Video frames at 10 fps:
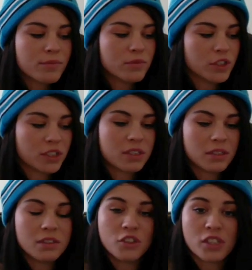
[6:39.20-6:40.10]
just
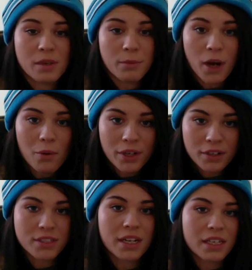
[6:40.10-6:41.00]
keep going. You
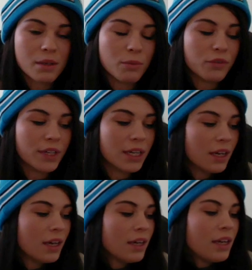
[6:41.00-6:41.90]
just got to keep moving.
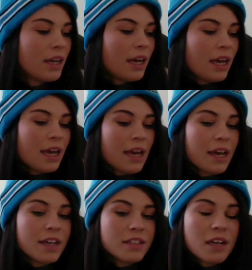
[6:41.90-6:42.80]

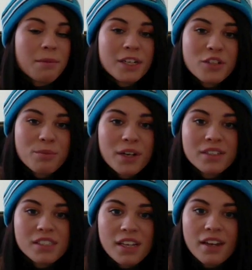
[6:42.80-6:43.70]
And I'm actually proud
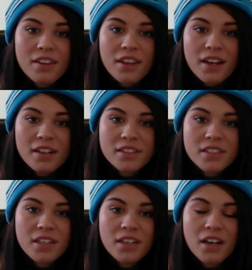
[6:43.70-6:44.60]
to say
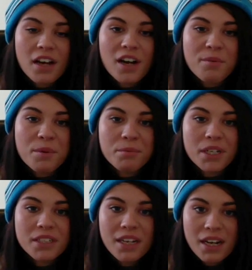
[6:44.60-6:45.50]
that the
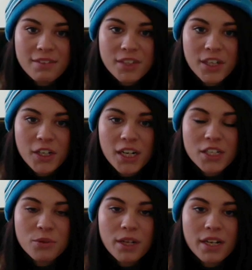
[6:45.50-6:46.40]
Monday after I
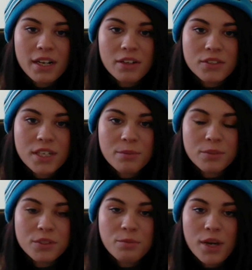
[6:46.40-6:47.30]
graduated, I was
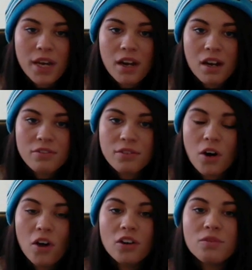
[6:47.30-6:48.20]
able to pay off
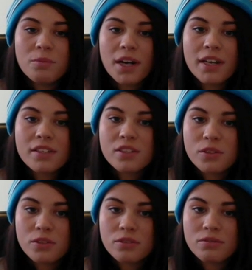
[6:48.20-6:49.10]
all of my
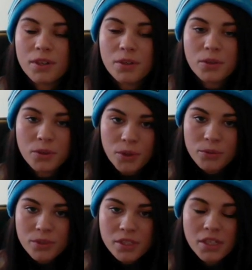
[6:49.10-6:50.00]
student federal
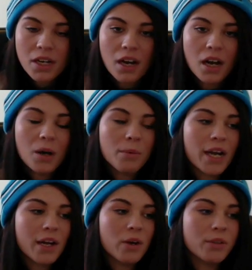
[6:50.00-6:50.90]
loans.
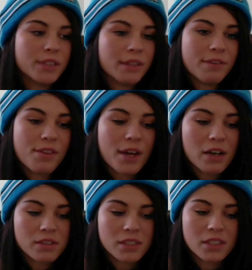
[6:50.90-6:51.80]
I owed
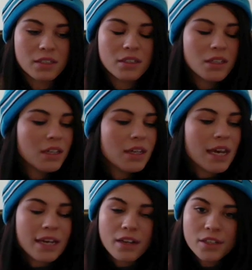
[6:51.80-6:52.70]

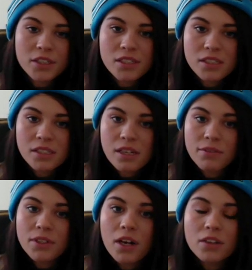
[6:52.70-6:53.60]

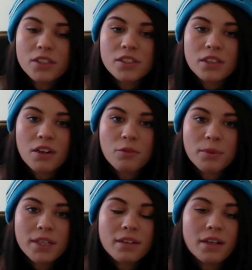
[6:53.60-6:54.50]
$11,867 to the
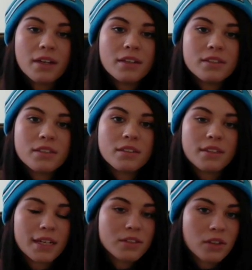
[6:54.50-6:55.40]
government, and
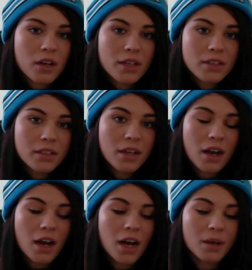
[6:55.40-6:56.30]
that is gone.
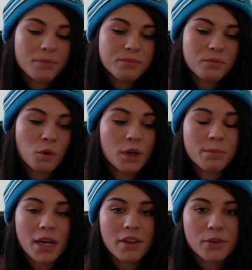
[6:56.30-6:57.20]
One of
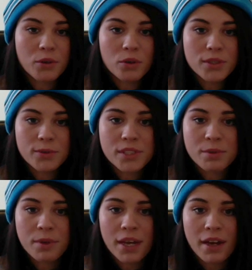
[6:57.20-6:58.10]
my other goals was
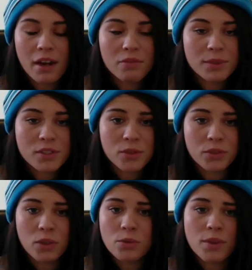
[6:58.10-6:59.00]
to pay off my
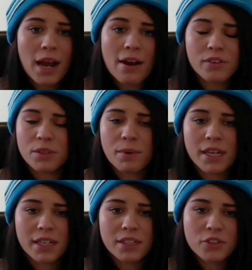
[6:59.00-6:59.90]
student loans without having to pay
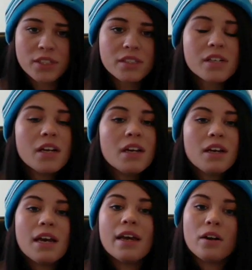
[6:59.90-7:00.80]
any interest,
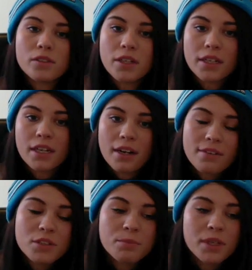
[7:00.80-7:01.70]
and I was lucky enough to